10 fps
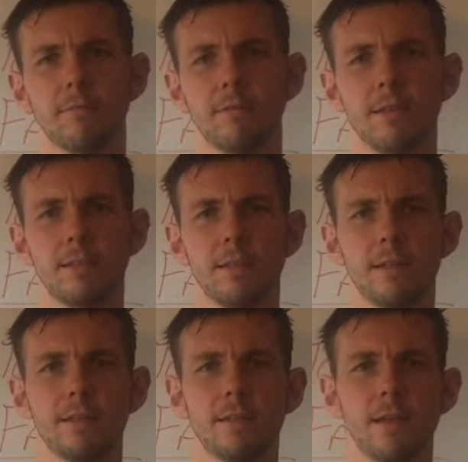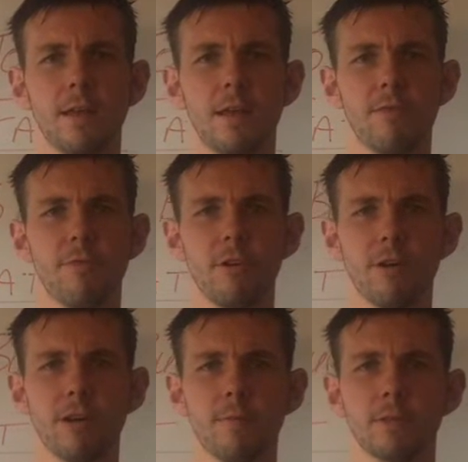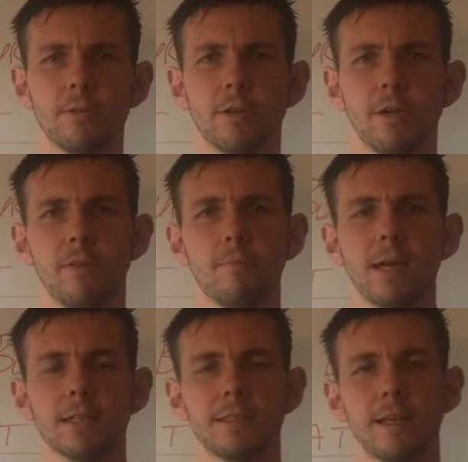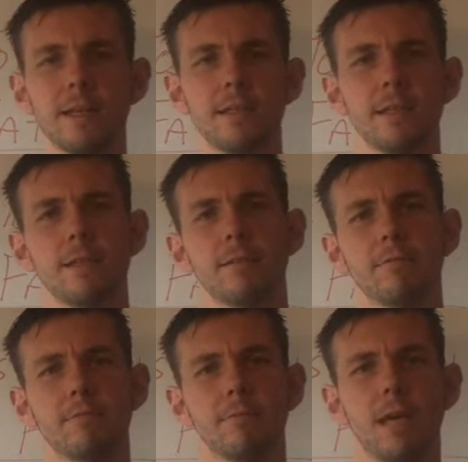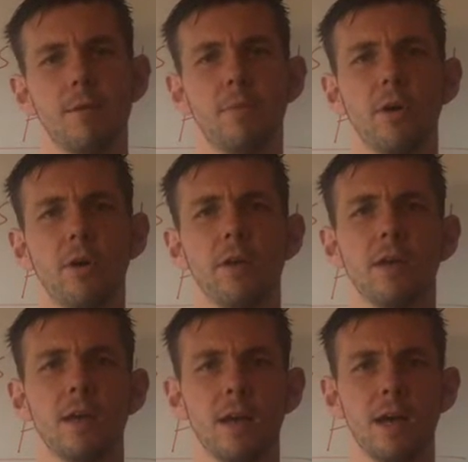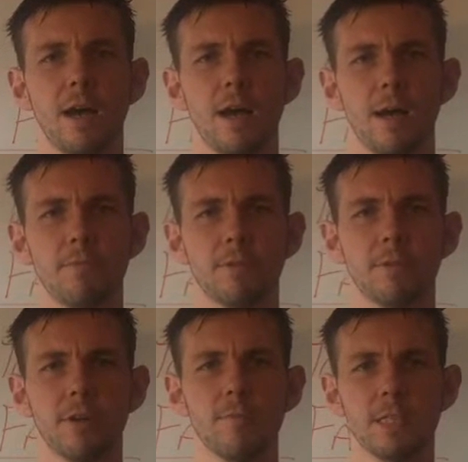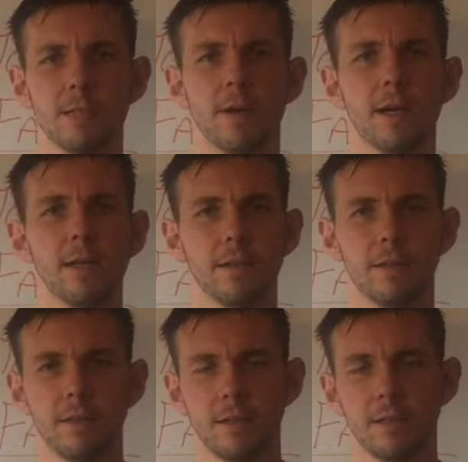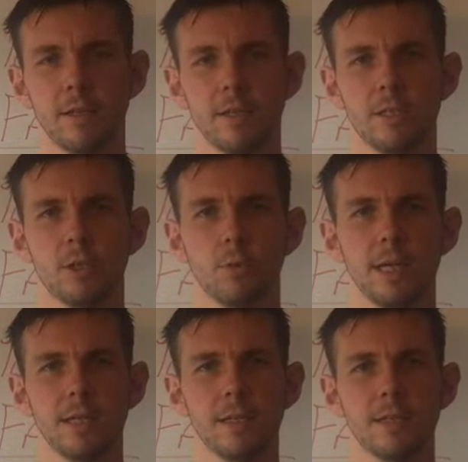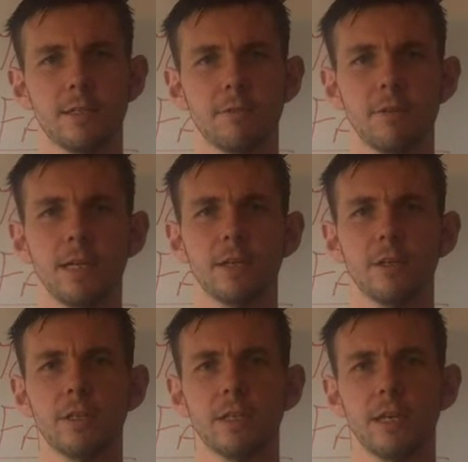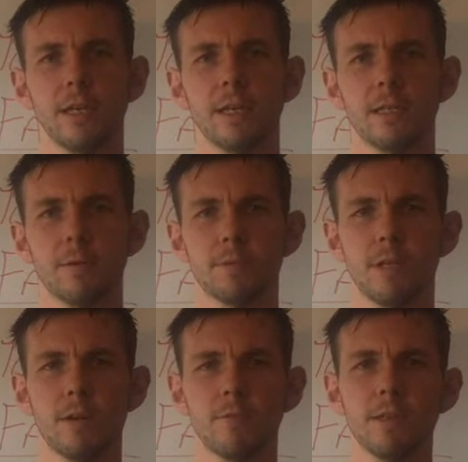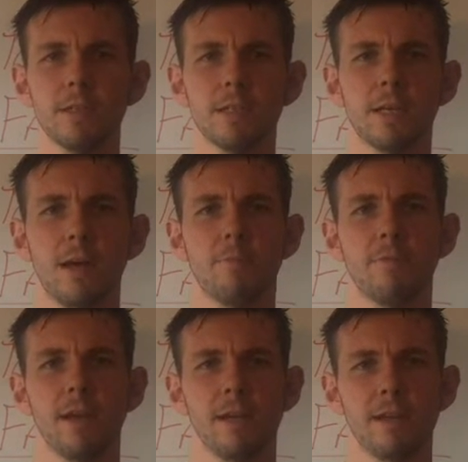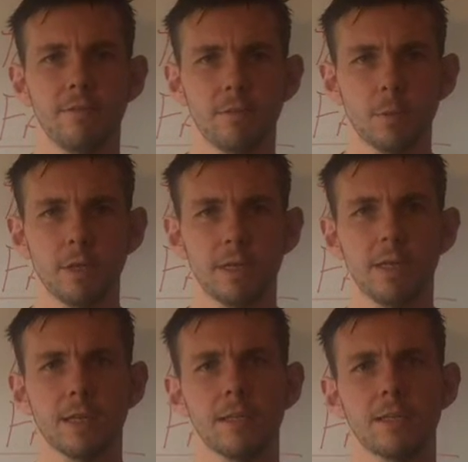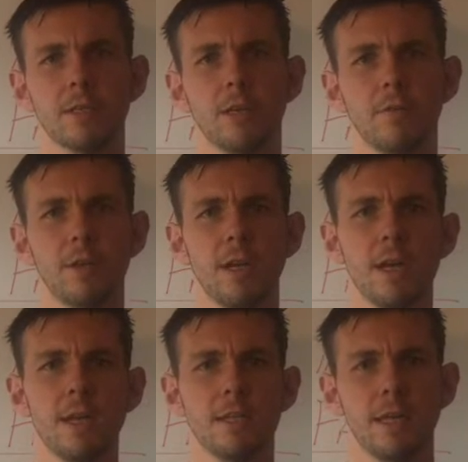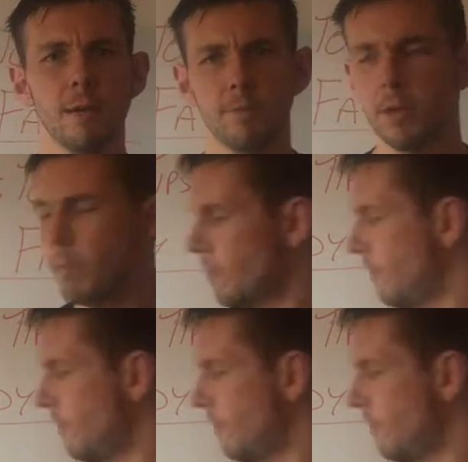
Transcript: This is the third episode of Maxx90 Dad Bod Abs for the Busy Man. So we're getting into the really good tip tonight. We're into the top 5. We're going to kick this off. Tip number